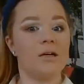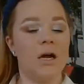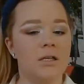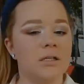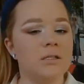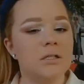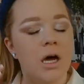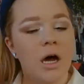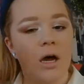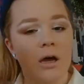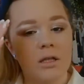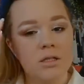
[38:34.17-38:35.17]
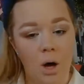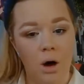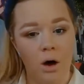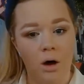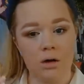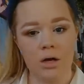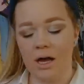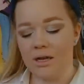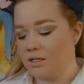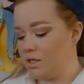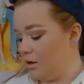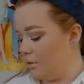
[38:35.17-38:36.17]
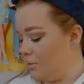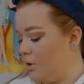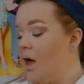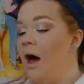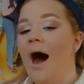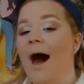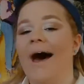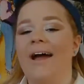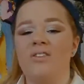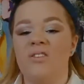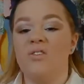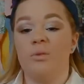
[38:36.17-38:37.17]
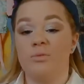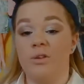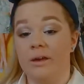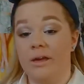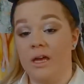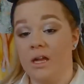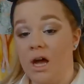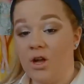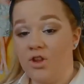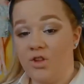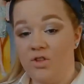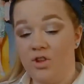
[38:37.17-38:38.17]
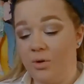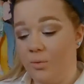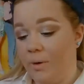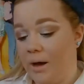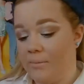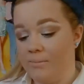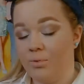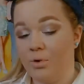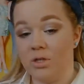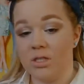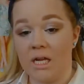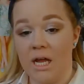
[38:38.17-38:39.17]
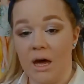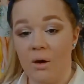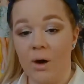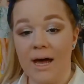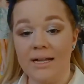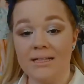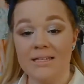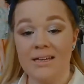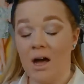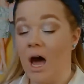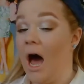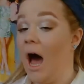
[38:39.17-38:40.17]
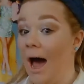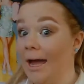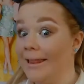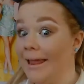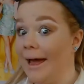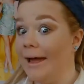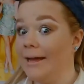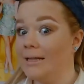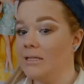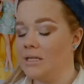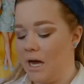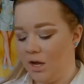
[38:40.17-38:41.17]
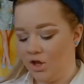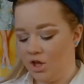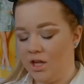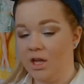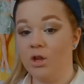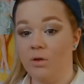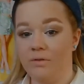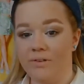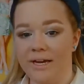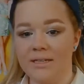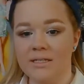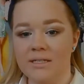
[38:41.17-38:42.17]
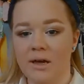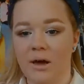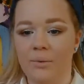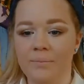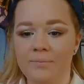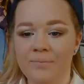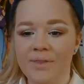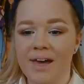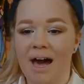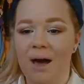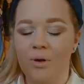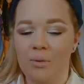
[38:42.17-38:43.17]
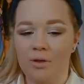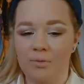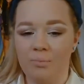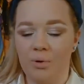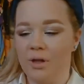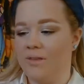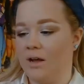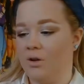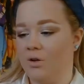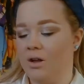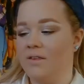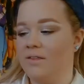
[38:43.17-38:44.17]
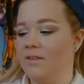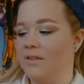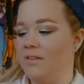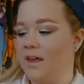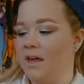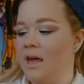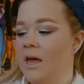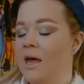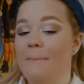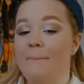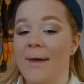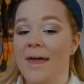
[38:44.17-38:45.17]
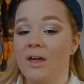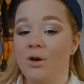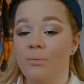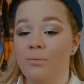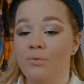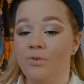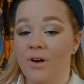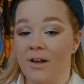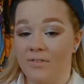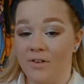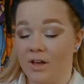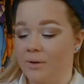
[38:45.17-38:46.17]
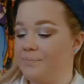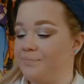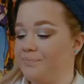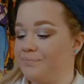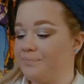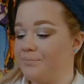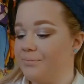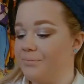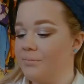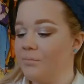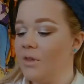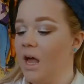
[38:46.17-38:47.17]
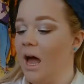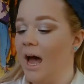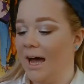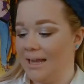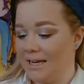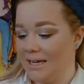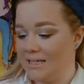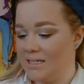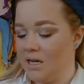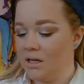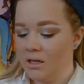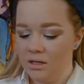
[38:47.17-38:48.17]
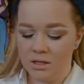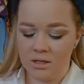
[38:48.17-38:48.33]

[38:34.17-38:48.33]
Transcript: and dark. So I just stopped doing it. I just do bronzer now, and highlights, I actually love it. So I'm going to be putting that on. And this is the Makeup Forever highlighter